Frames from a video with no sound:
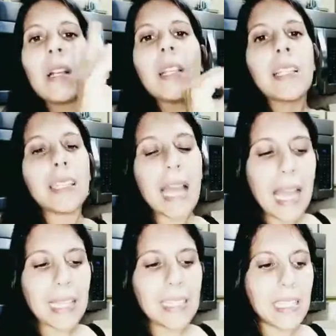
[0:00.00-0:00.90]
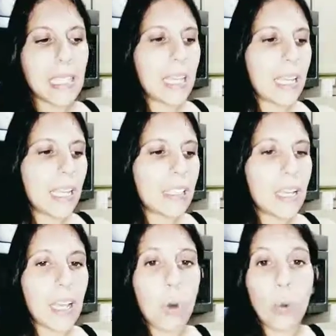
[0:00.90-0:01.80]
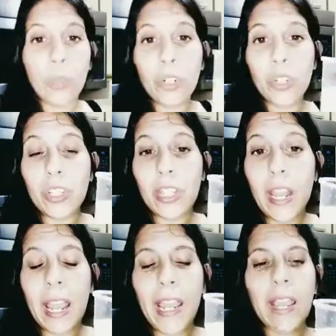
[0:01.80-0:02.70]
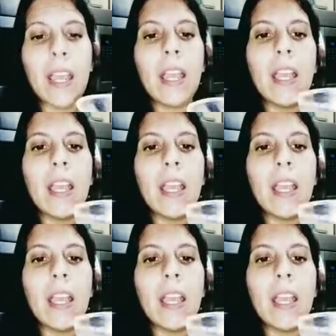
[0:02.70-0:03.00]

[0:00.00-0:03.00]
Click that and order yours today.